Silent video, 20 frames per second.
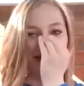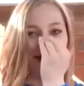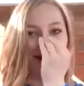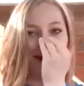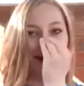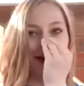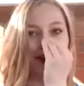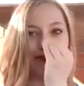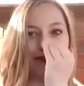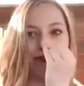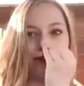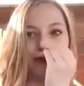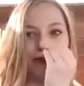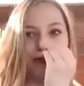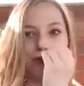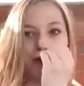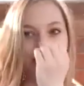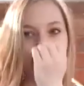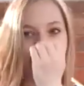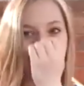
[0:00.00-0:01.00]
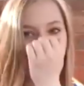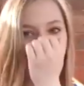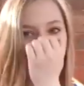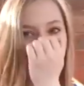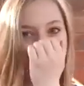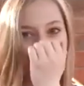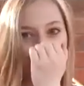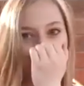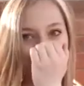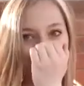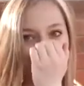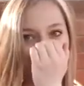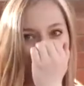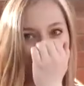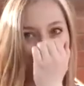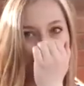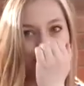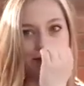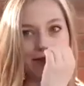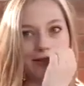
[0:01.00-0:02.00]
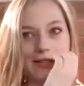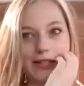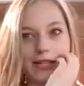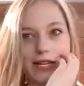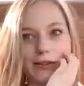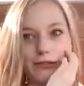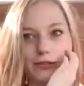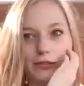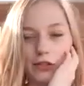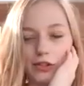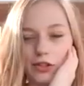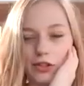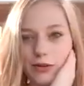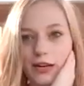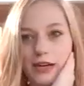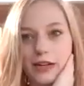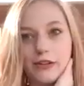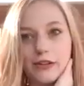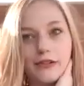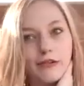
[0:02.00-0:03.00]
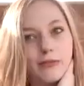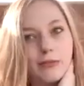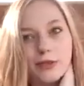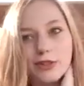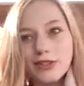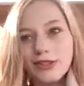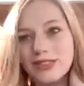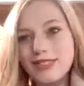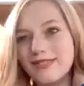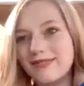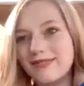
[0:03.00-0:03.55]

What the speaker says: felt like Flux was better than series 11 and 12, but